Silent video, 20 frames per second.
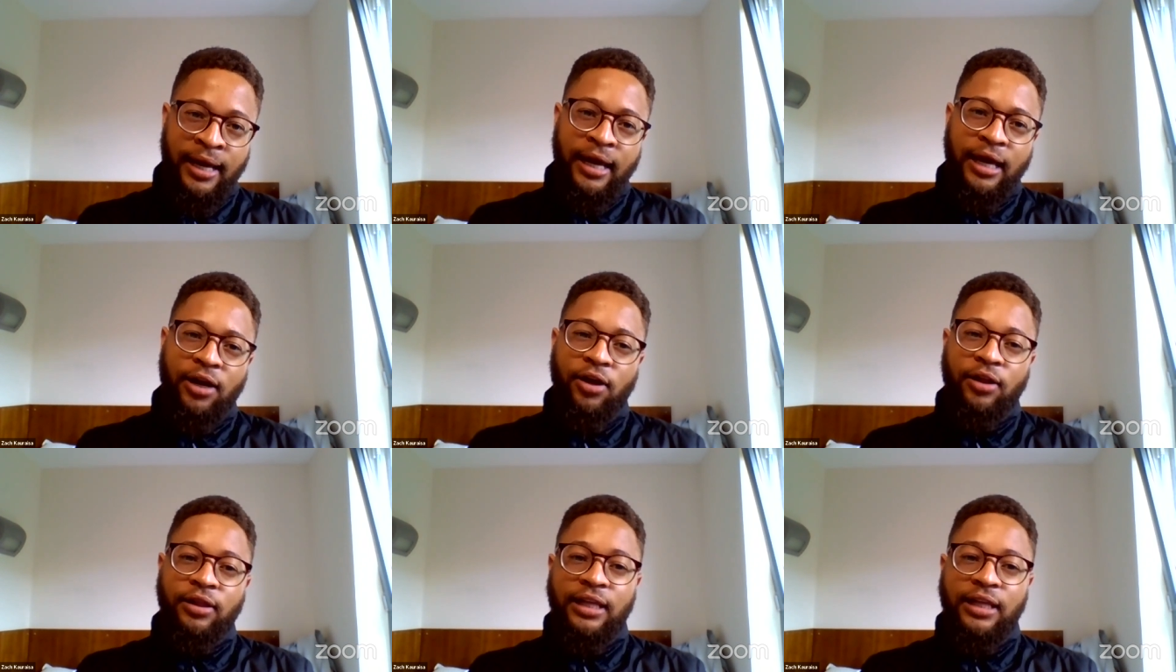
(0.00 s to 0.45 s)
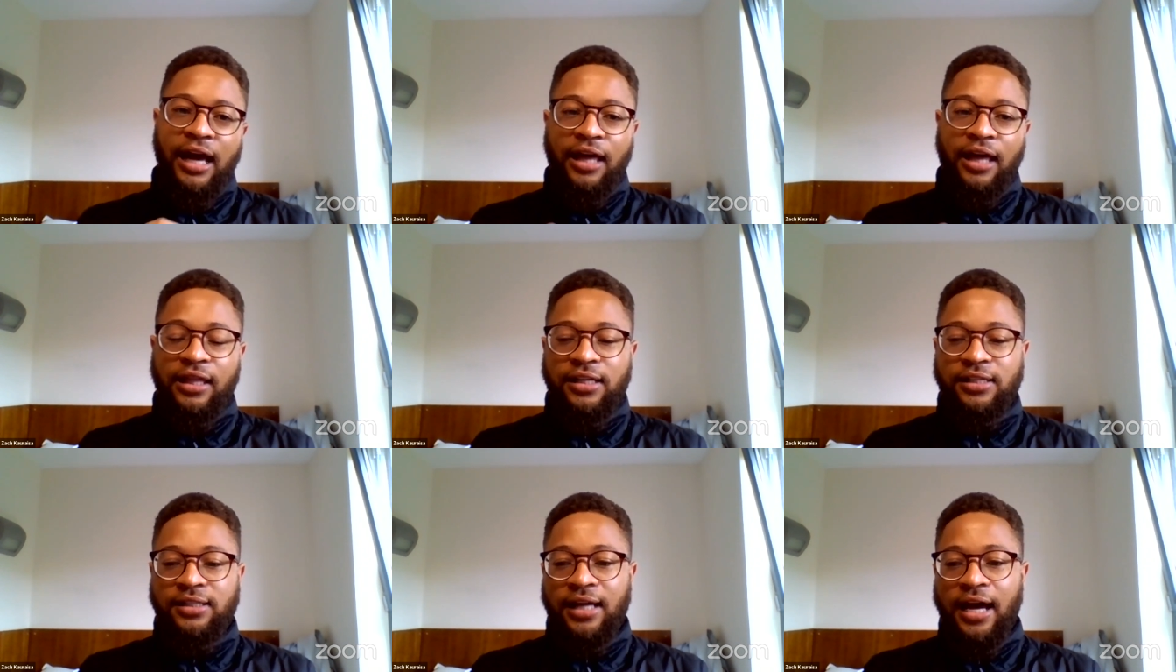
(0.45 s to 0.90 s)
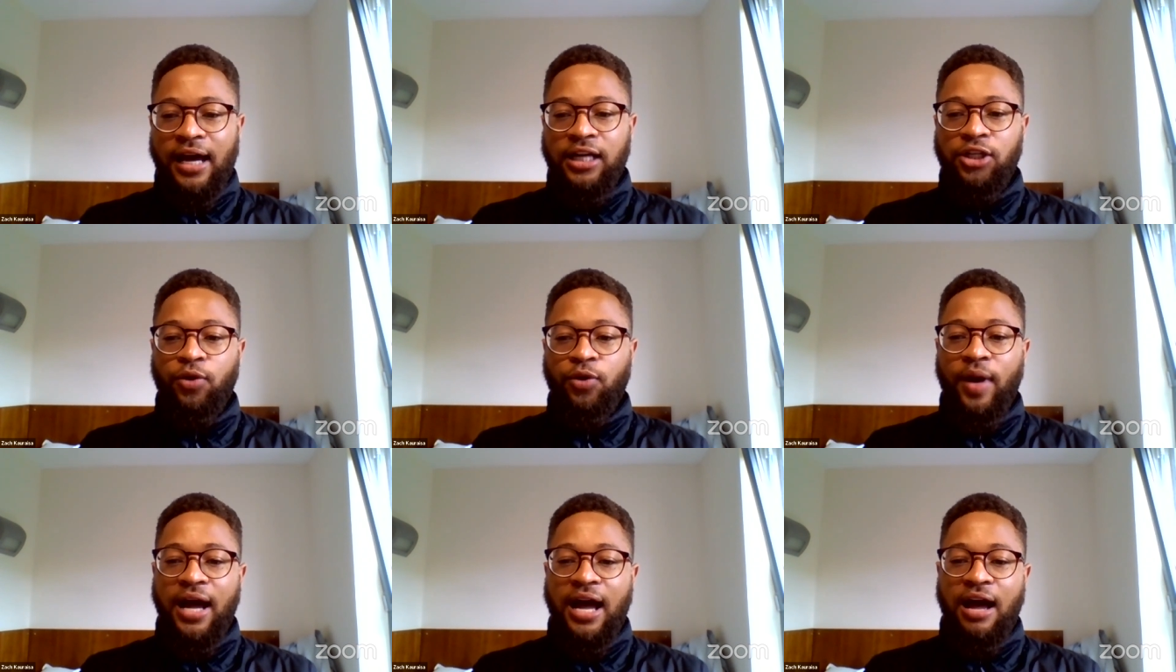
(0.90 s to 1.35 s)
And on the other side,
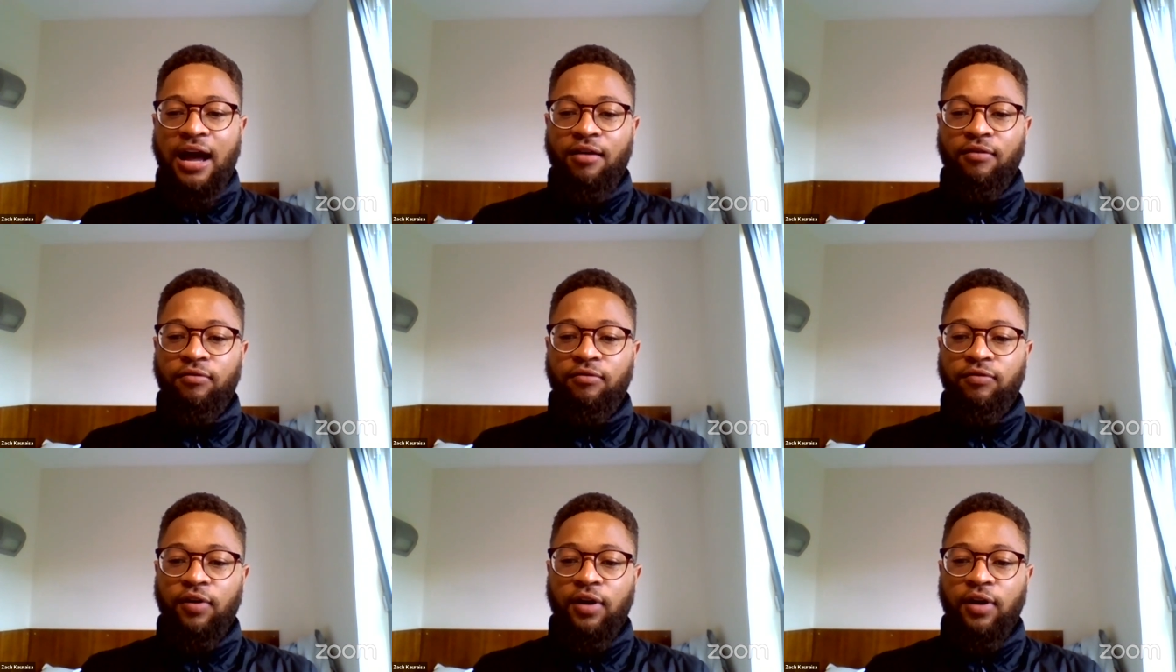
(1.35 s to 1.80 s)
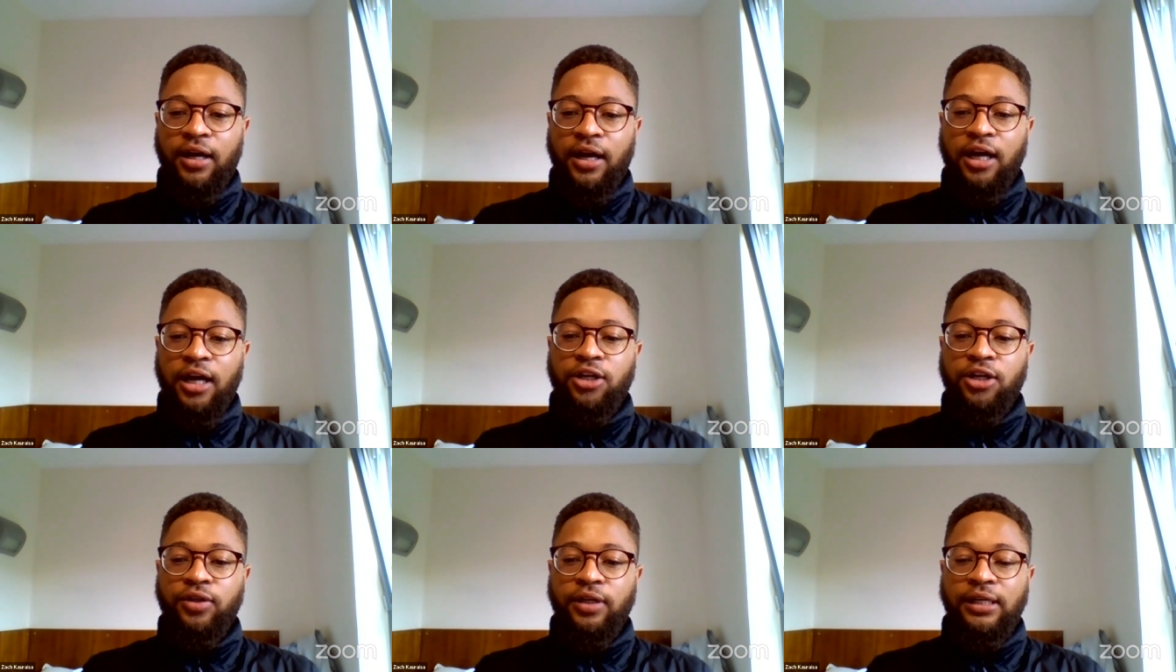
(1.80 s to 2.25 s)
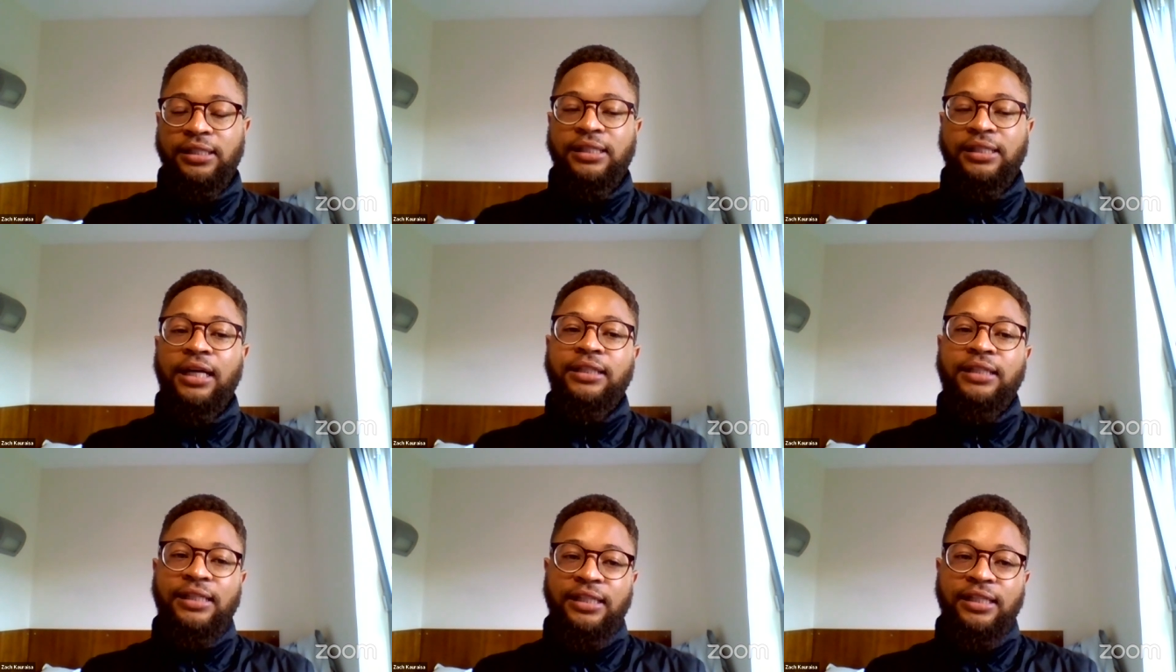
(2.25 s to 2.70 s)
you have countries
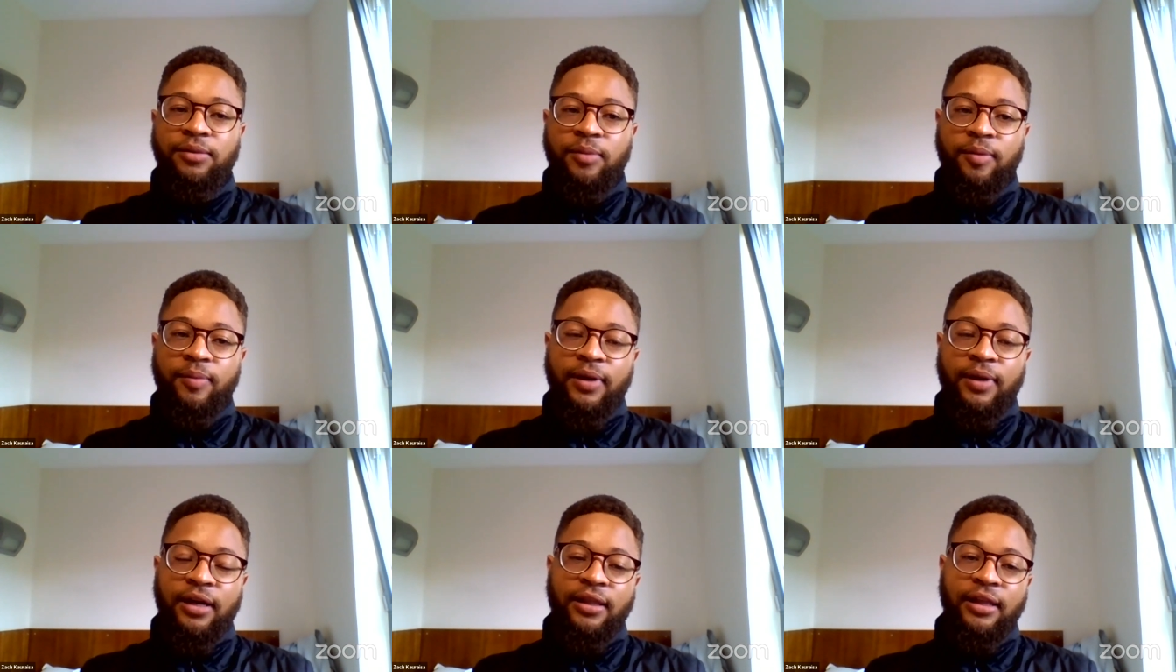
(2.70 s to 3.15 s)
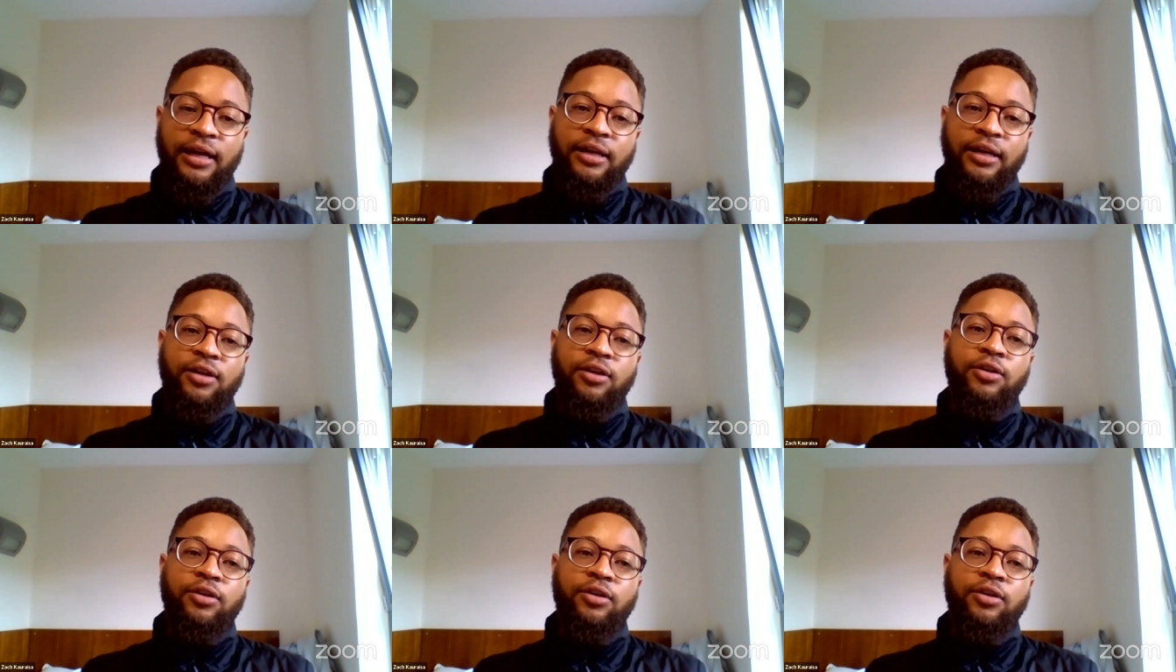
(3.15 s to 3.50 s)
such as Namibia